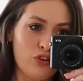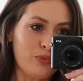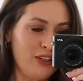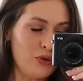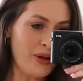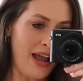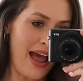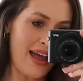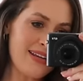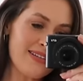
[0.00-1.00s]
so a
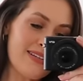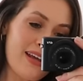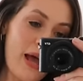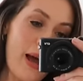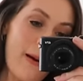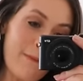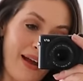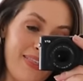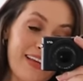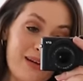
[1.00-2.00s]
UK 8, but
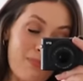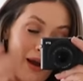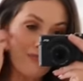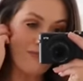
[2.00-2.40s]
I think it might